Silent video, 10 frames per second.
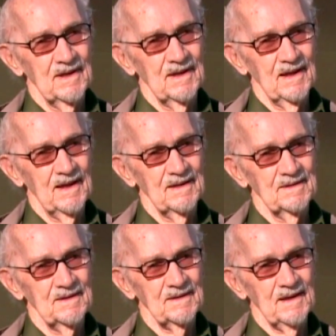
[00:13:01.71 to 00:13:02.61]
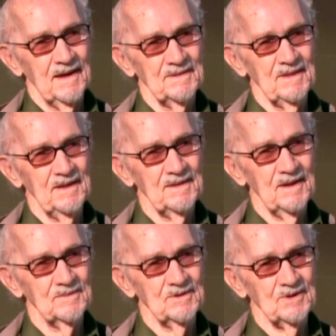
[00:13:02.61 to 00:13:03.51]
and I think
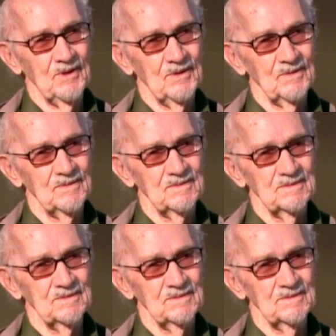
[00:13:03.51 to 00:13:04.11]
that was all.